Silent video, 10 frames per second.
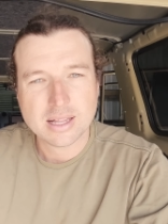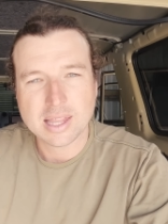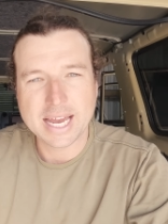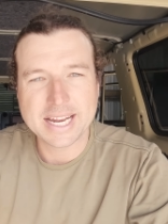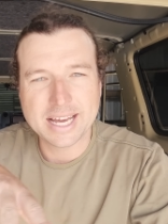
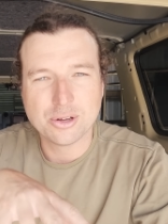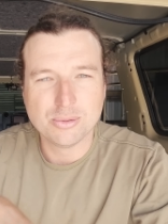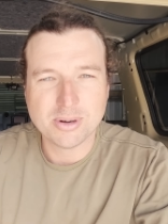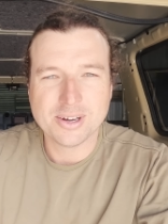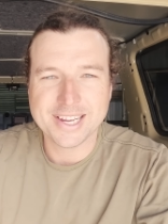laid out
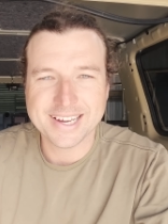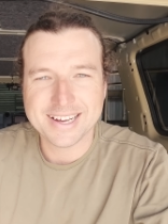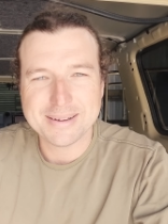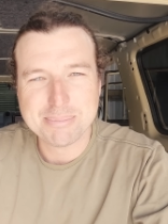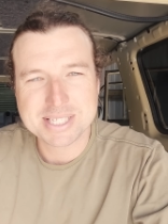all
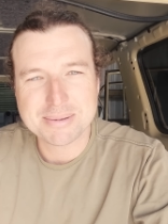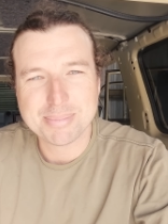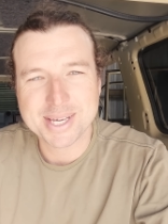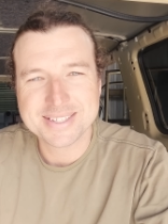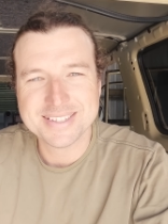my bits and
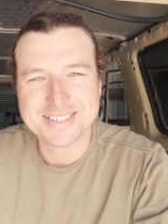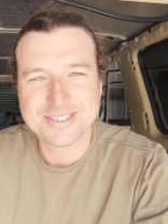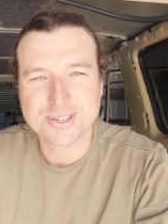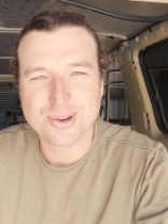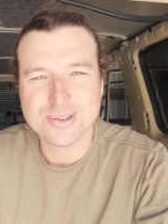pieces
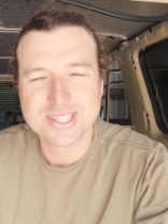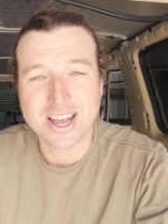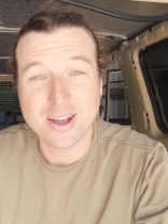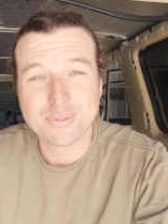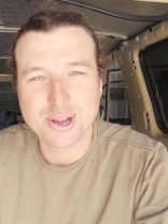and screws,
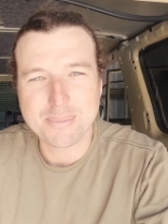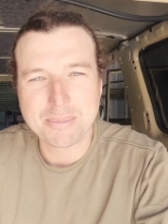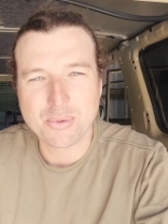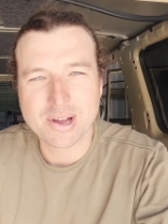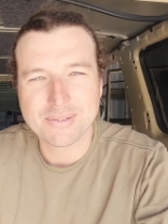so hopefully I
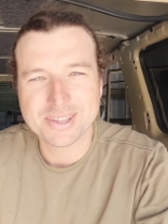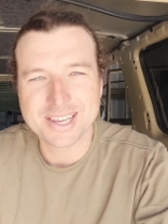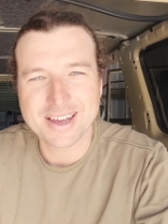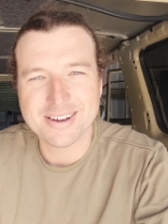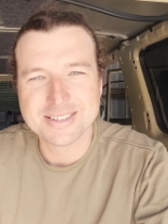remember where
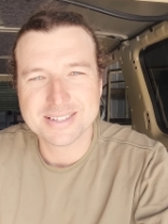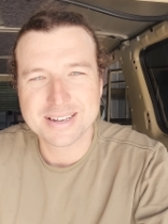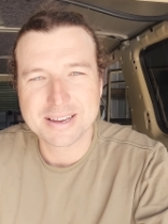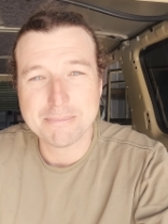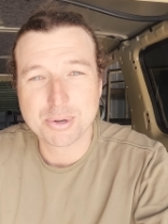everything goes
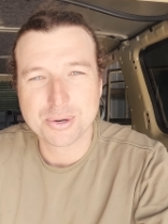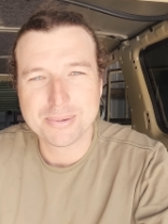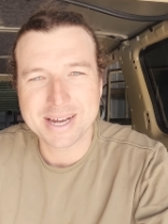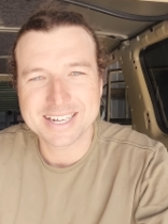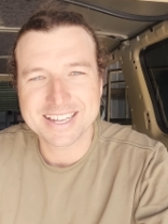and can put it
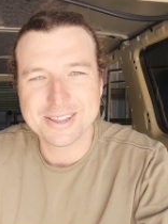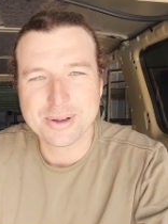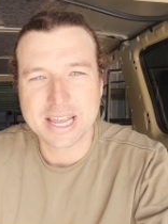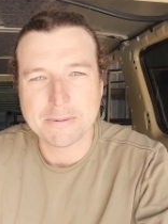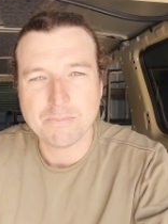all back together
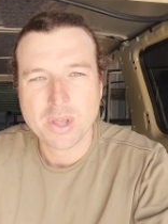again.